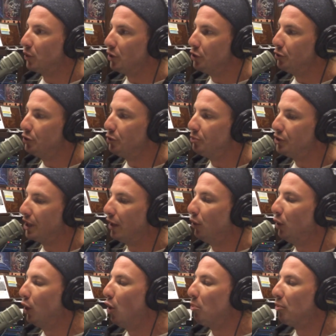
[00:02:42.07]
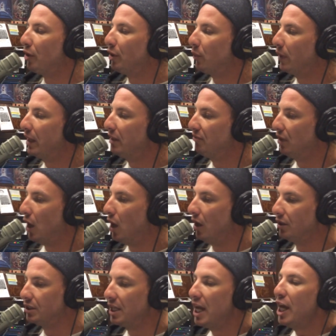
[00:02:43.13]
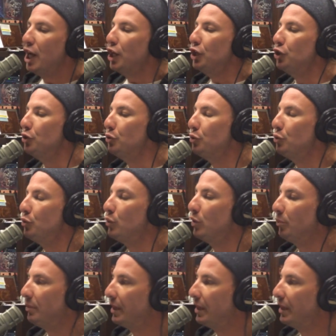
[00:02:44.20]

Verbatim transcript: to our YouTube channel, Loper and Randi Vlogs, you will